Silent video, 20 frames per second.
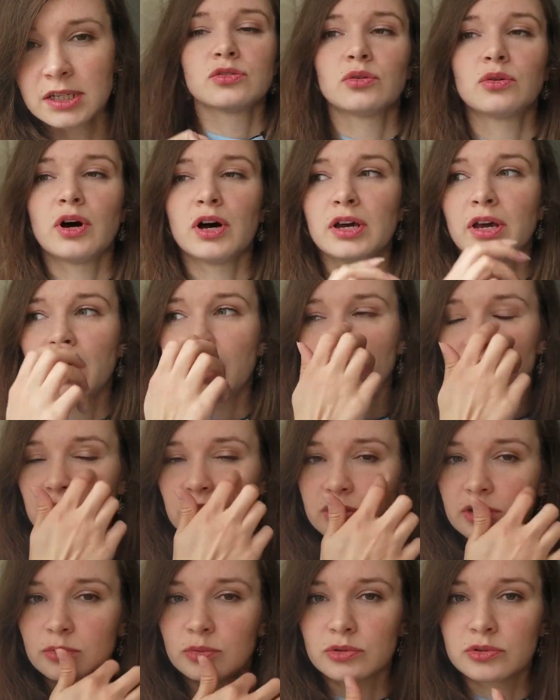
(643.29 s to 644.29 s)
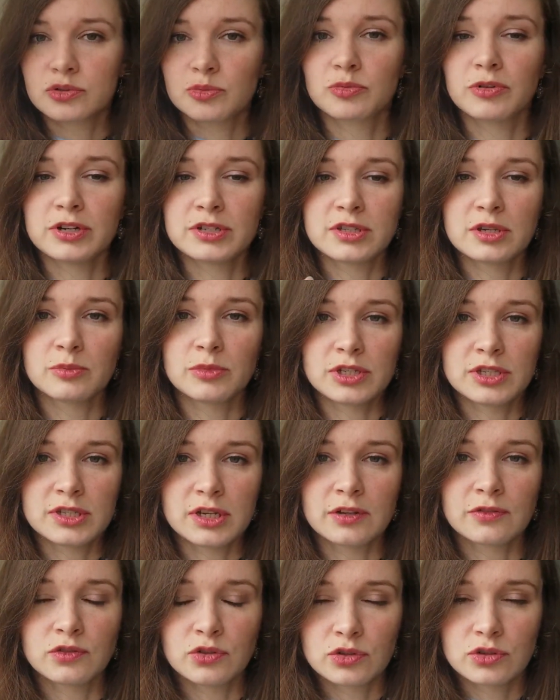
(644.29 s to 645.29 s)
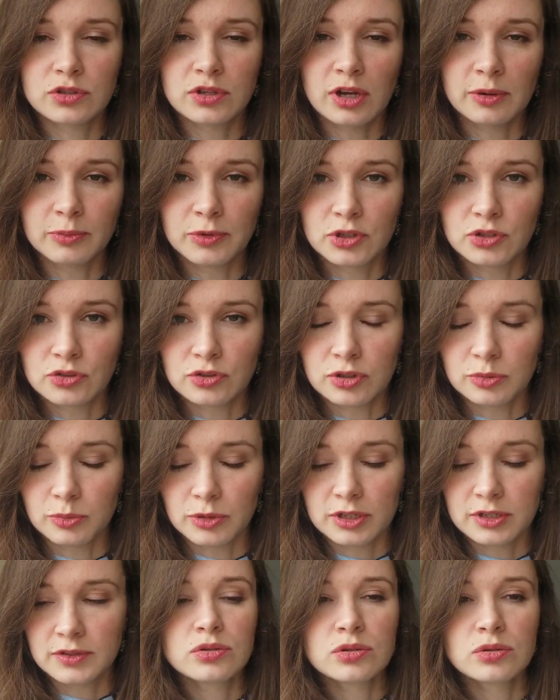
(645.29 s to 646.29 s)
so I actually was bracing myself to stop the treatment.